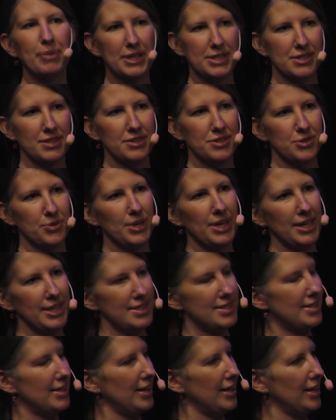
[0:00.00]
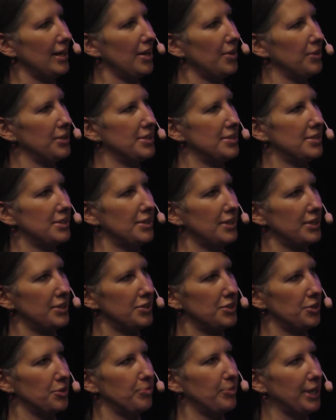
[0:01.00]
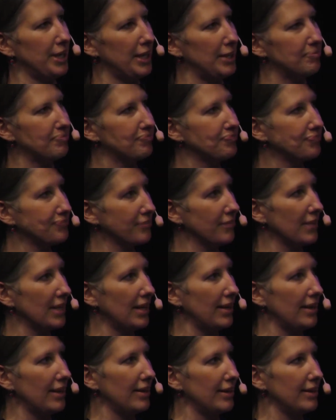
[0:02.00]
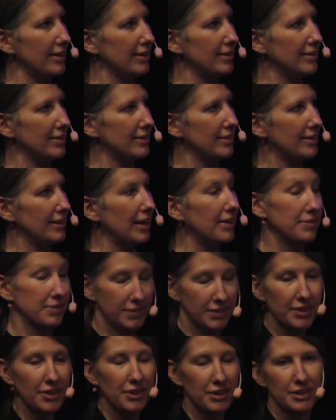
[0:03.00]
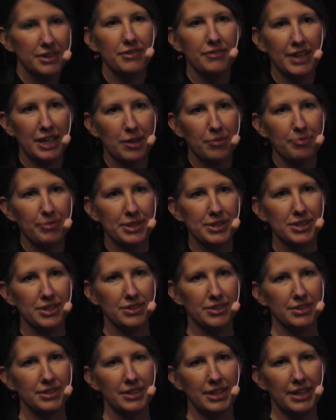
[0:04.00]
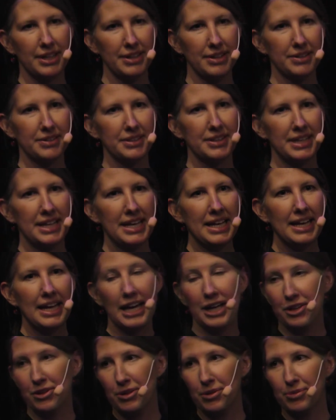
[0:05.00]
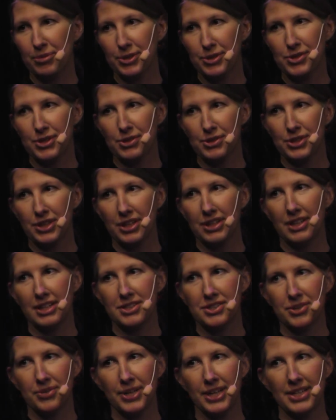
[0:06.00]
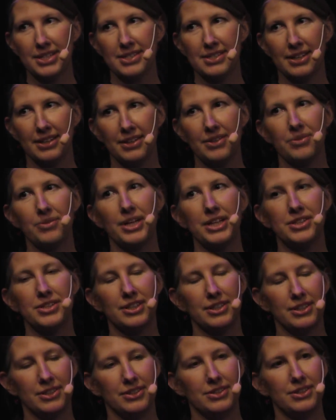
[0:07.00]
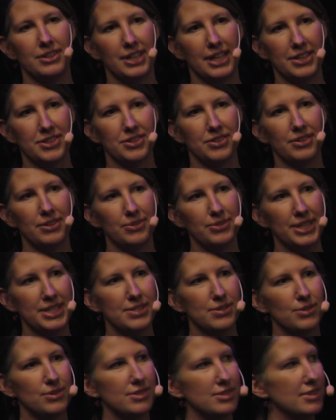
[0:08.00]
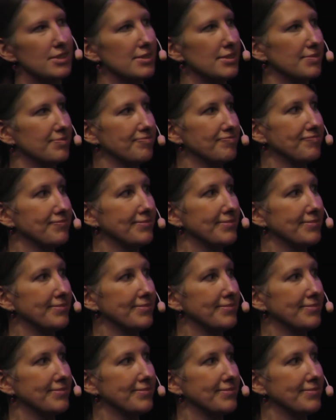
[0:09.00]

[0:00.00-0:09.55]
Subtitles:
peasants' rights and how it should be, the development on economic, social, and cultural rights and the right to natural resources.